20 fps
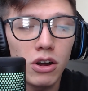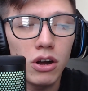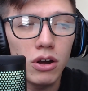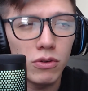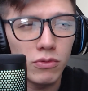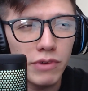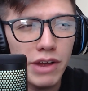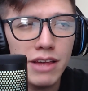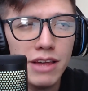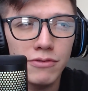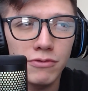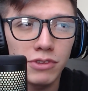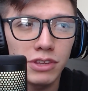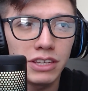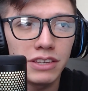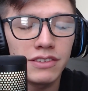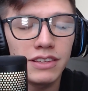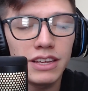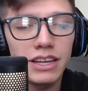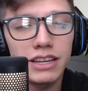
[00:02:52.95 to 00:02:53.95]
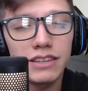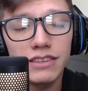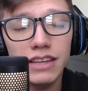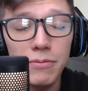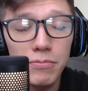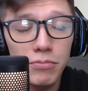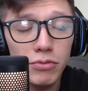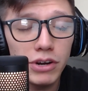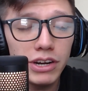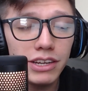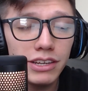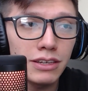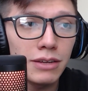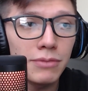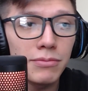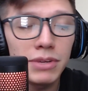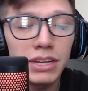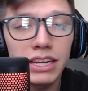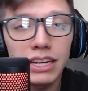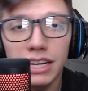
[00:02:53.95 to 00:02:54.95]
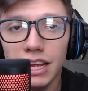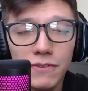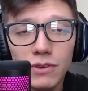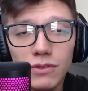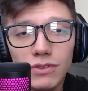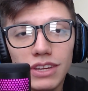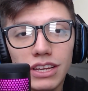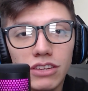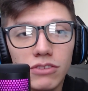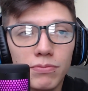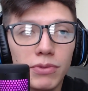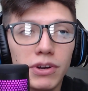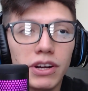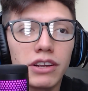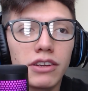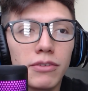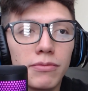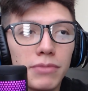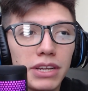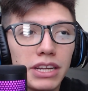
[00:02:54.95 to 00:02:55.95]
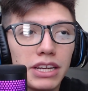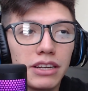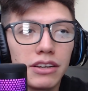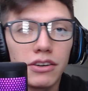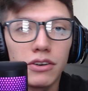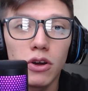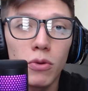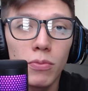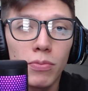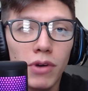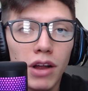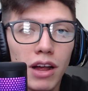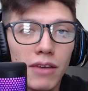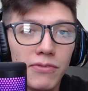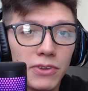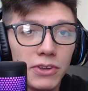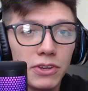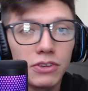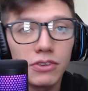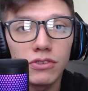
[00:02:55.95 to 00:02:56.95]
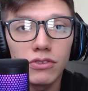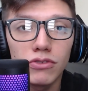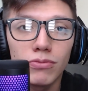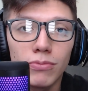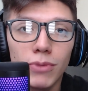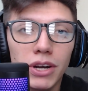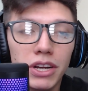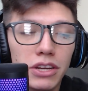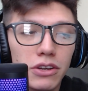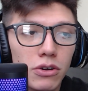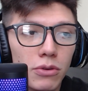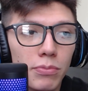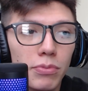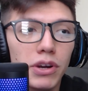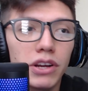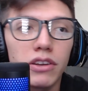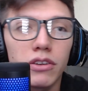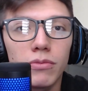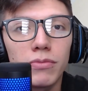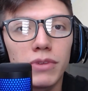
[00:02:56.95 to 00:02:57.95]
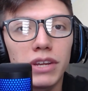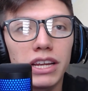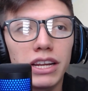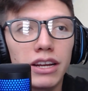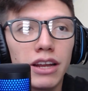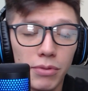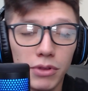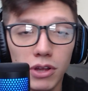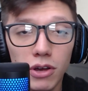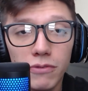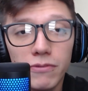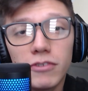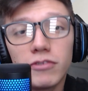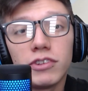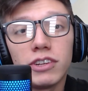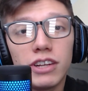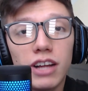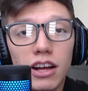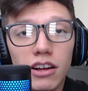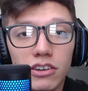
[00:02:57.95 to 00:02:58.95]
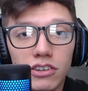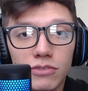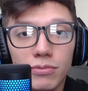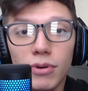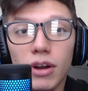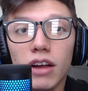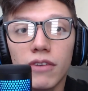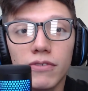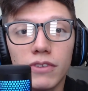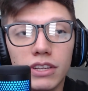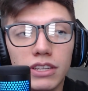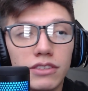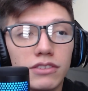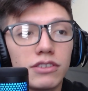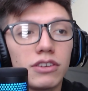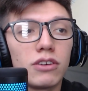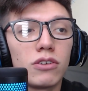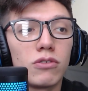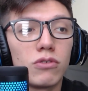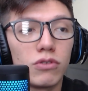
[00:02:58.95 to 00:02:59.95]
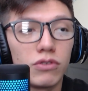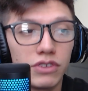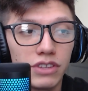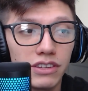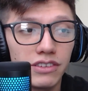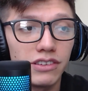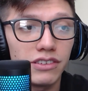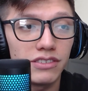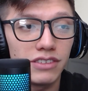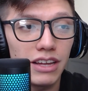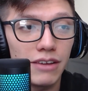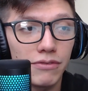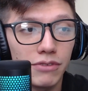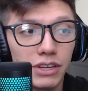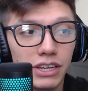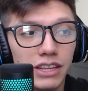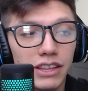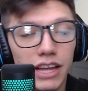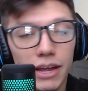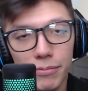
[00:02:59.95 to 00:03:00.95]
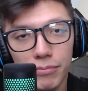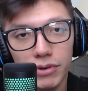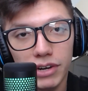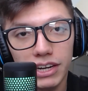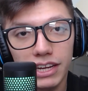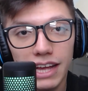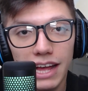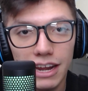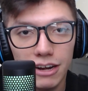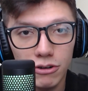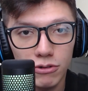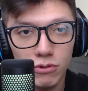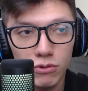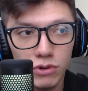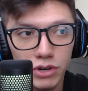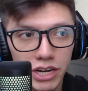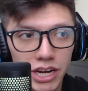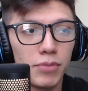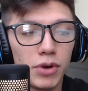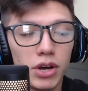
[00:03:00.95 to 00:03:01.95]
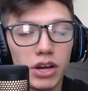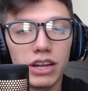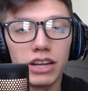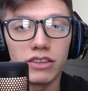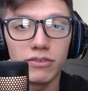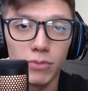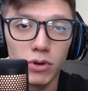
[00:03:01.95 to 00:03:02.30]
around release dates, and brick can mean a few things. Brick could mean no profit, you lose money, or brick could mean below $50 profit. So this is definitely in that brick category, but it's